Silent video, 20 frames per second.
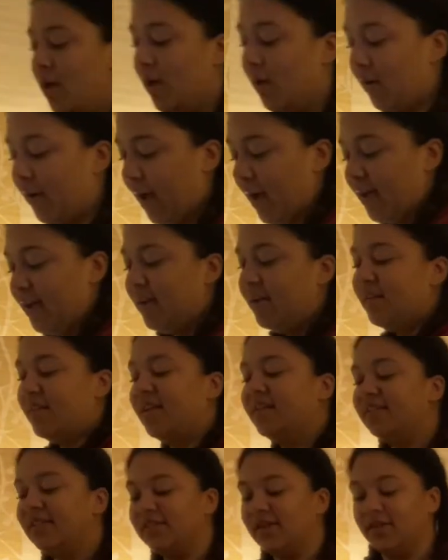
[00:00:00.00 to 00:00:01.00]
Okay,
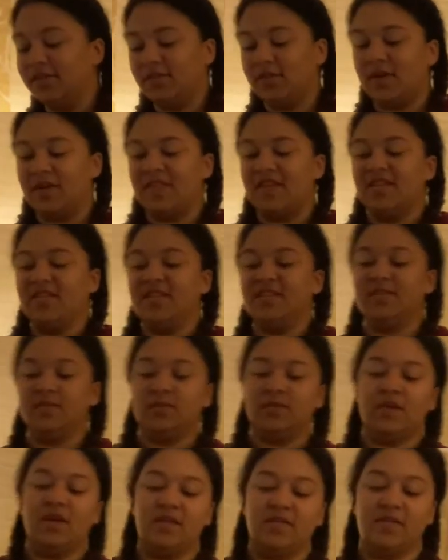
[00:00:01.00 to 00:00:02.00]
this is also, I think this is
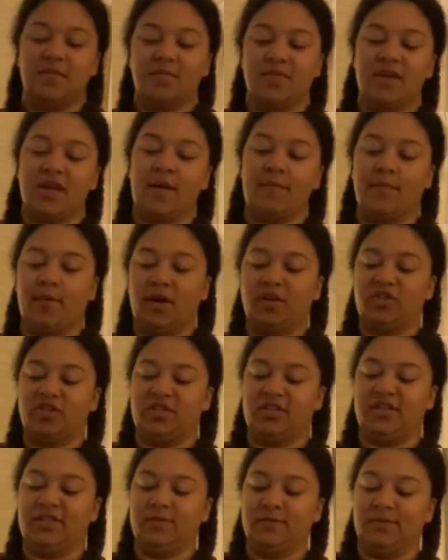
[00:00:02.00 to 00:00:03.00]
something I bought just
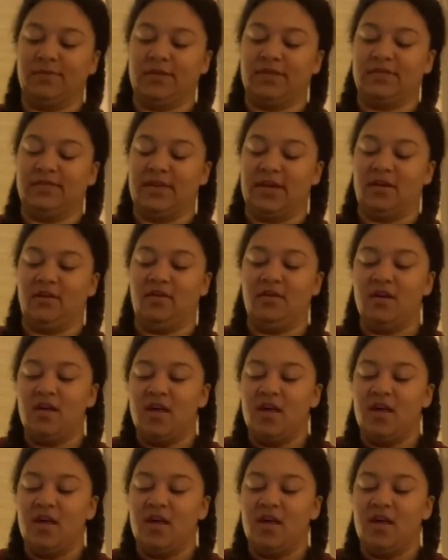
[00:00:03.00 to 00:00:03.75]
because it was on sale,